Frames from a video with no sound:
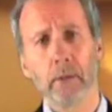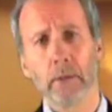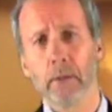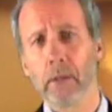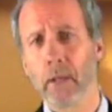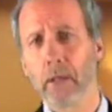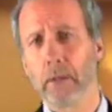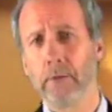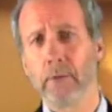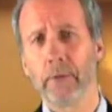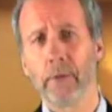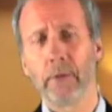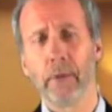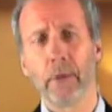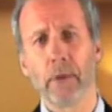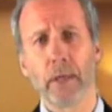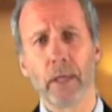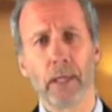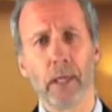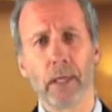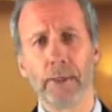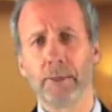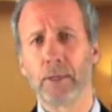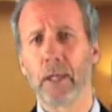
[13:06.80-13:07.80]

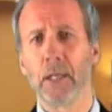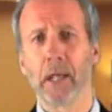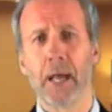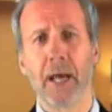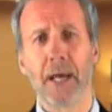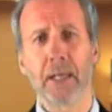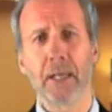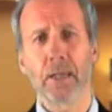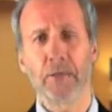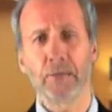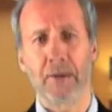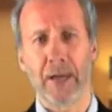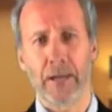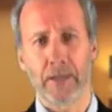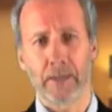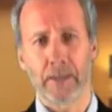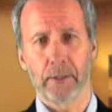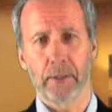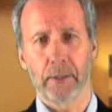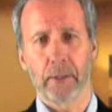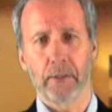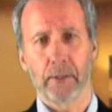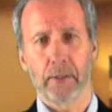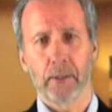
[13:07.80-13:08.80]
the last
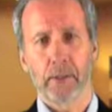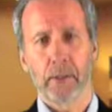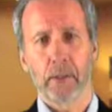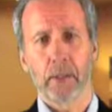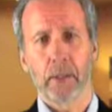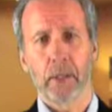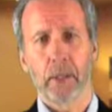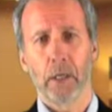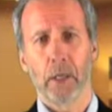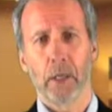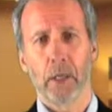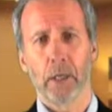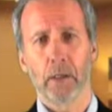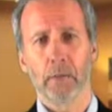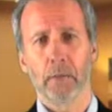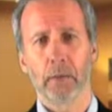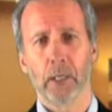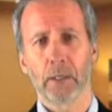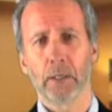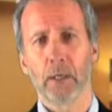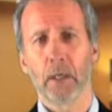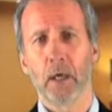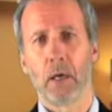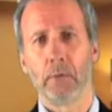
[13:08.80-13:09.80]
factor
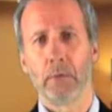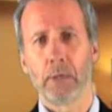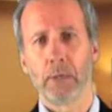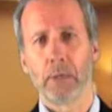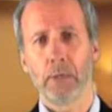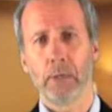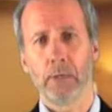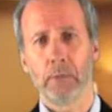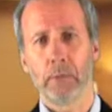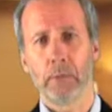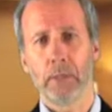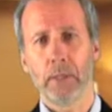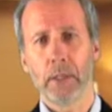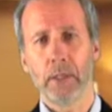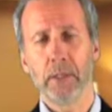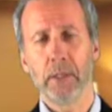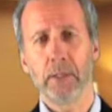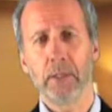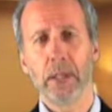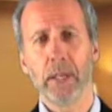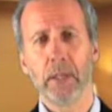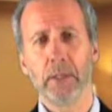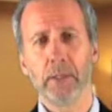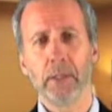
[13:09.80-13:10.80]
that's common to them
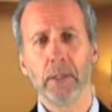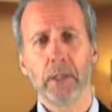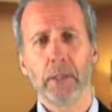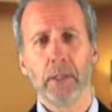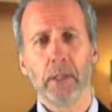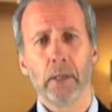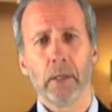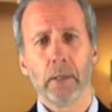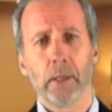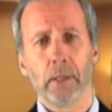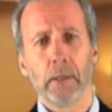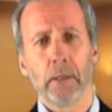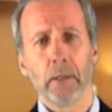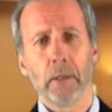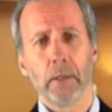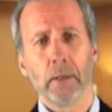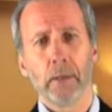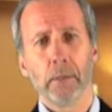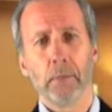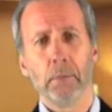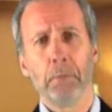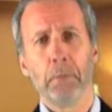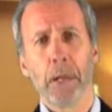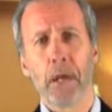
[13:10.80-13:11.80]
is that
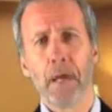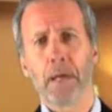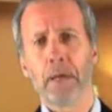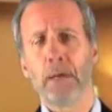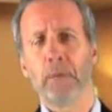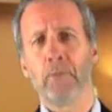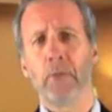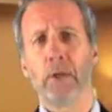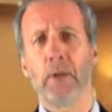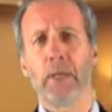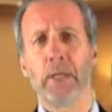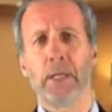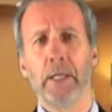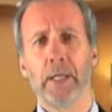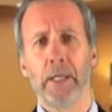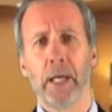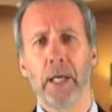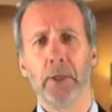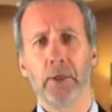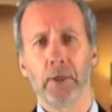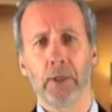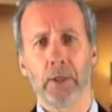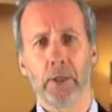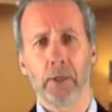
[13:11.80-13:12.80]
by the very
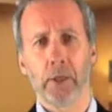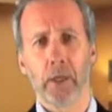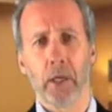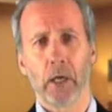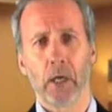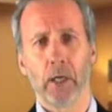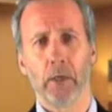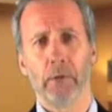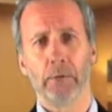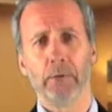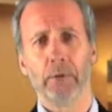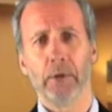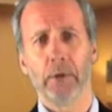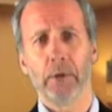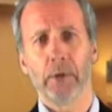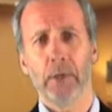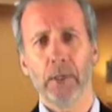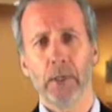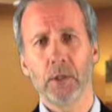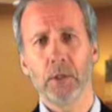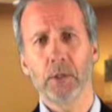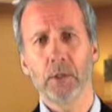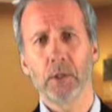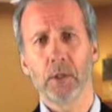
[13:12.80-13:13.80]
nature of
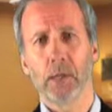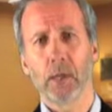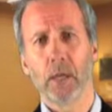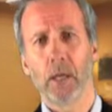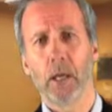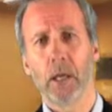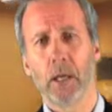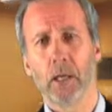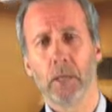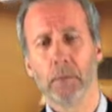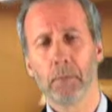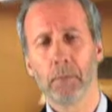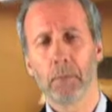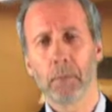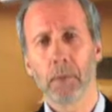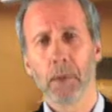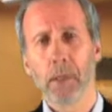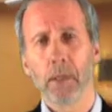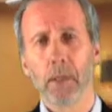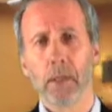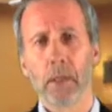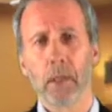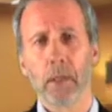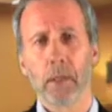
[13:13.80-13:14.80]
these
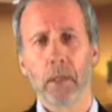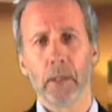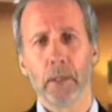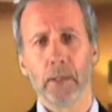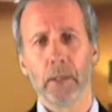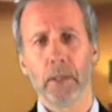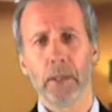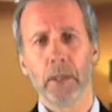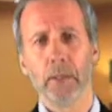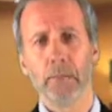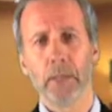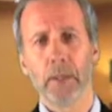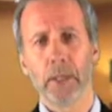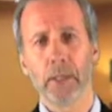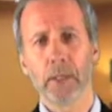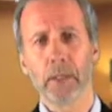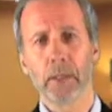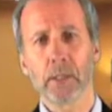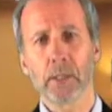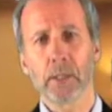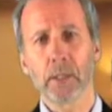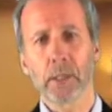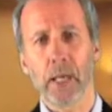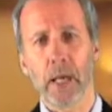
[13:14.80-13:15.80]

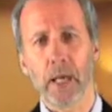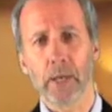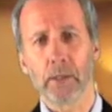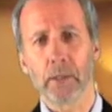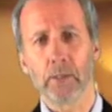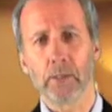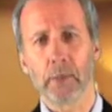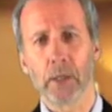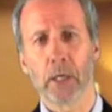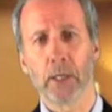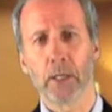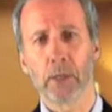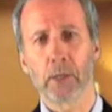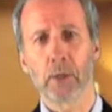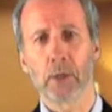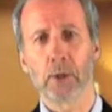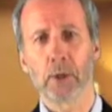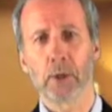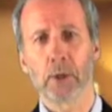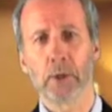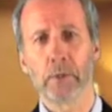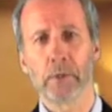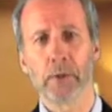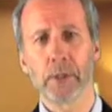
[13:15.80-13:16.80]
businesses and the products
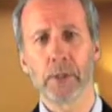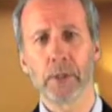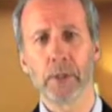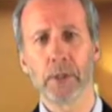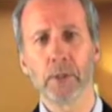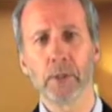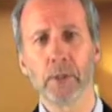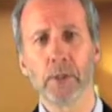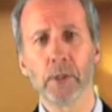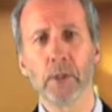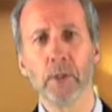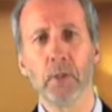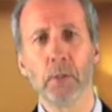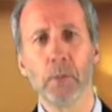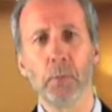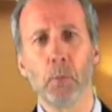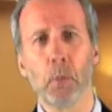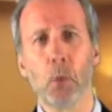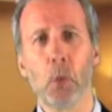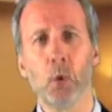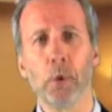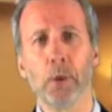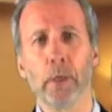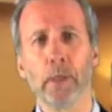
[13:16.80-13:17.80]
and services, there's
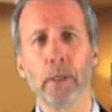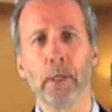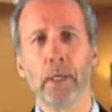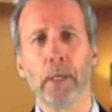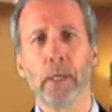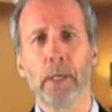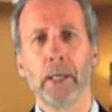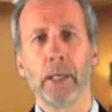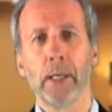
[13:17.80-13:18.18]
more